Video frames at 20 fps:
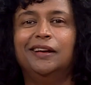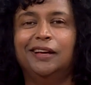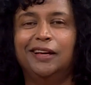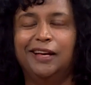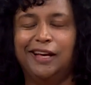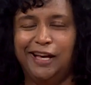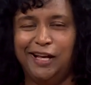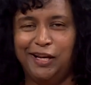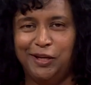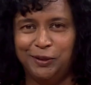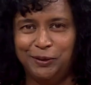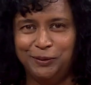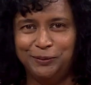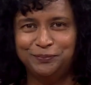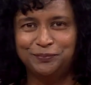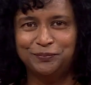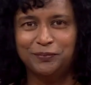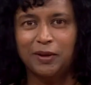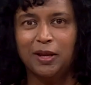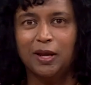Hello,
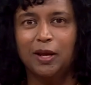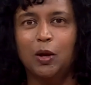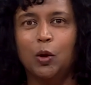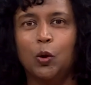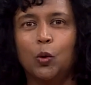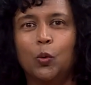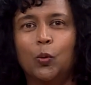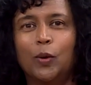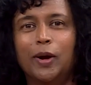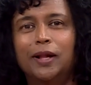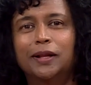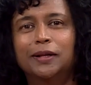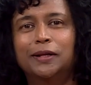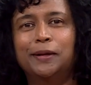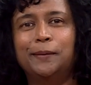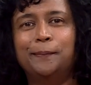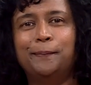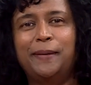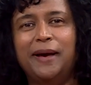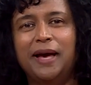
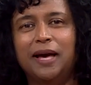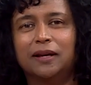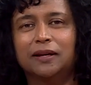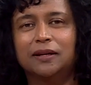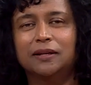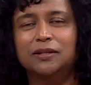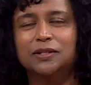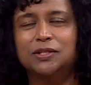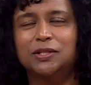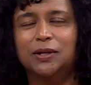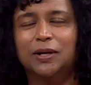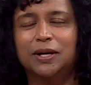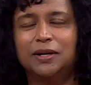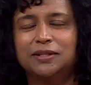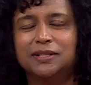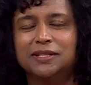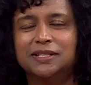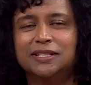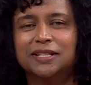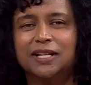welcome back to our
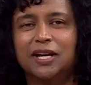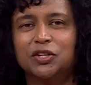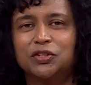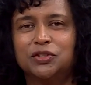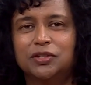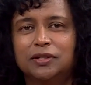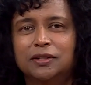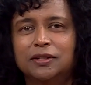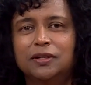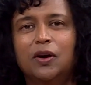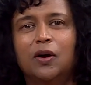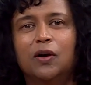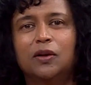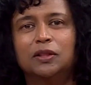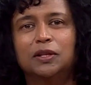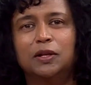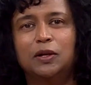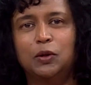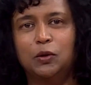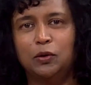discussion
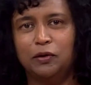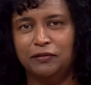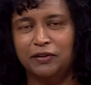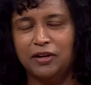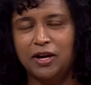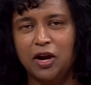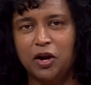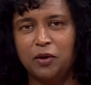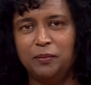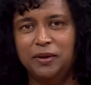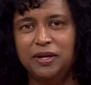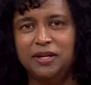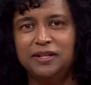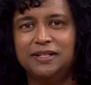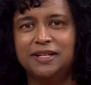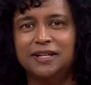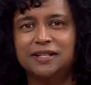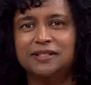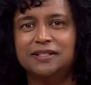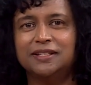on the law of karma,
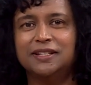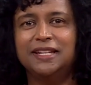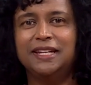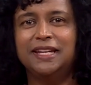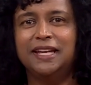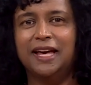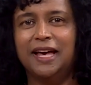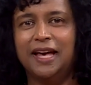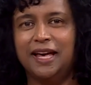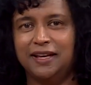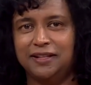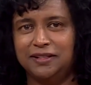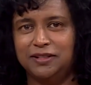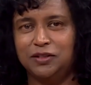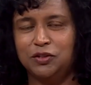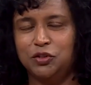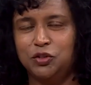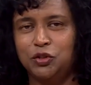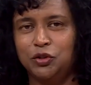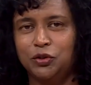destiny
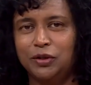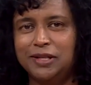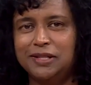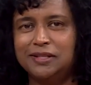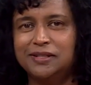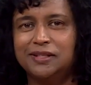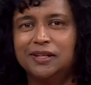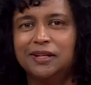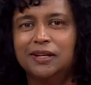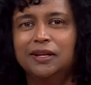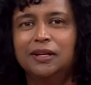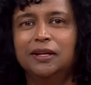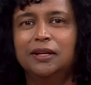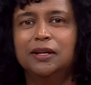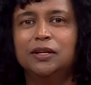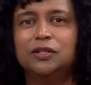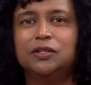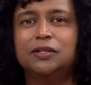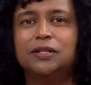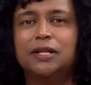and choice.
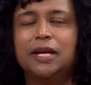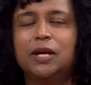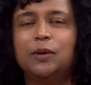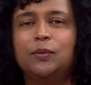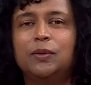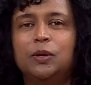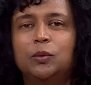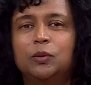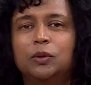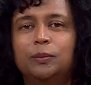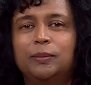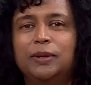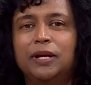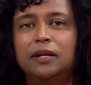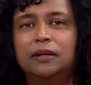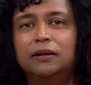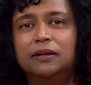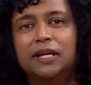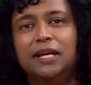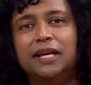Today we will be
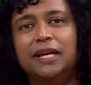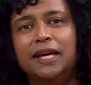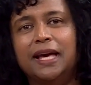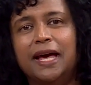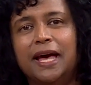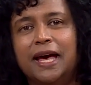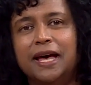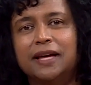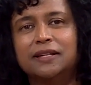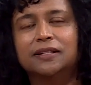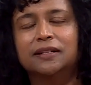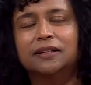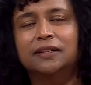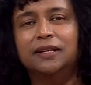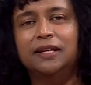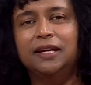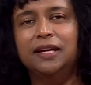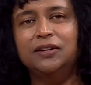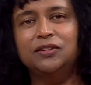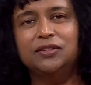looking at
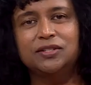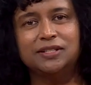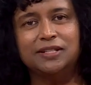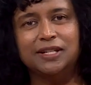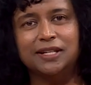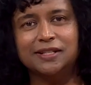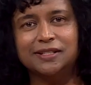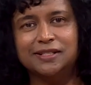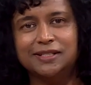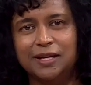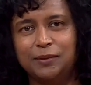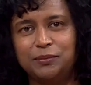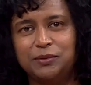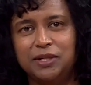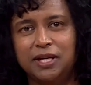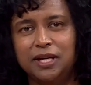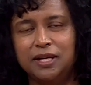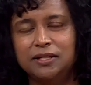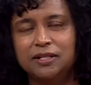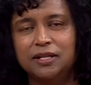the interesting
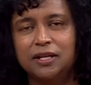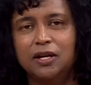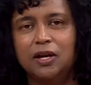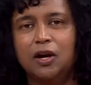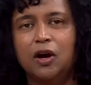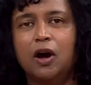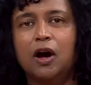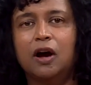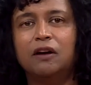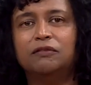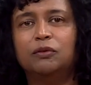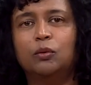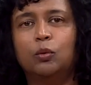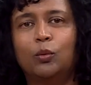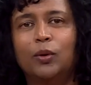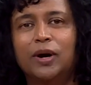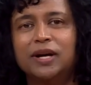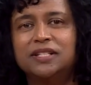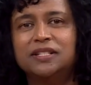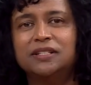subject of
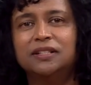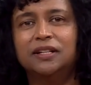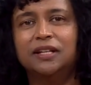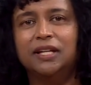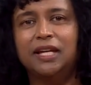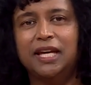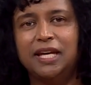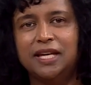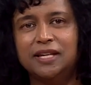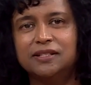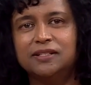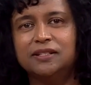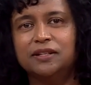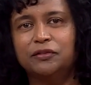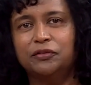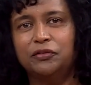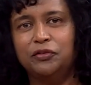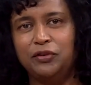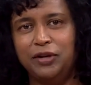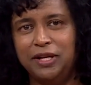what is
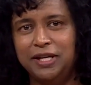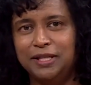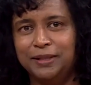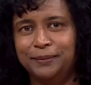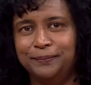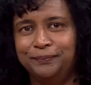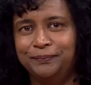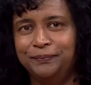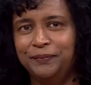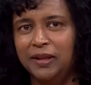freedom.